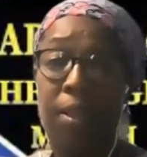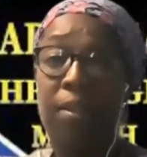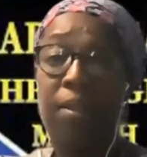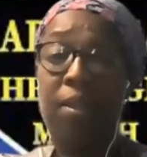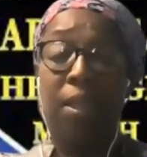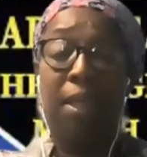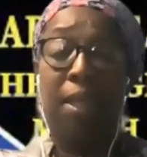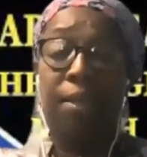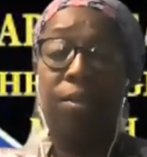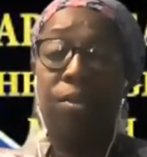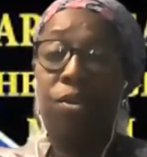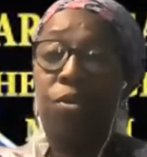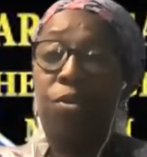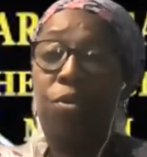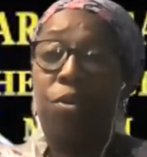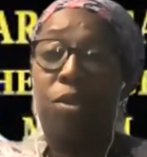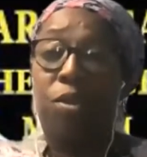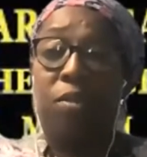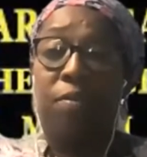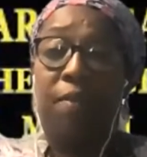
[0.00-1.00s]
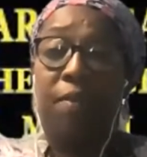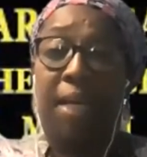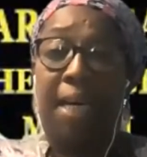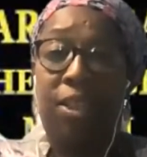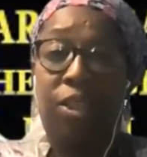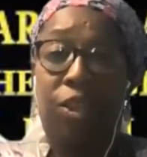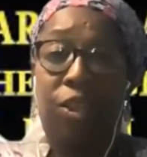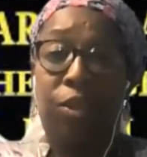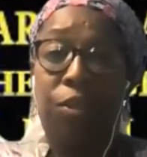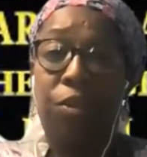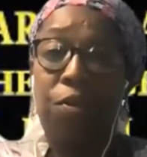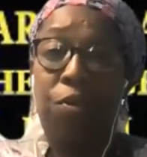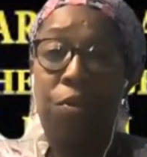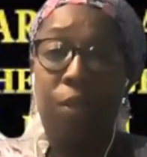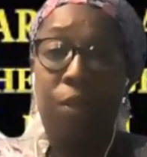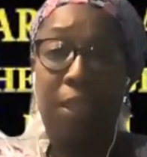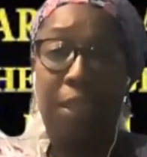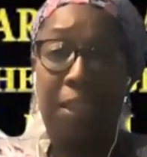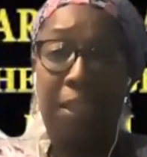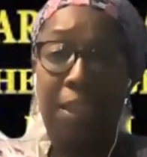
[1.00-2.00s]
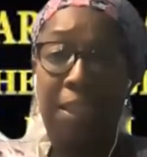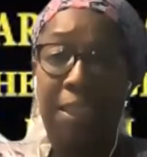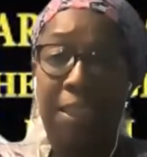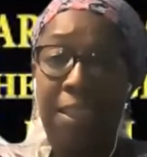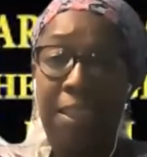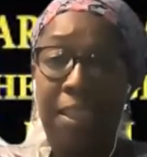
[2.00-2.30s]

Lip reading: the next course of action accordingly,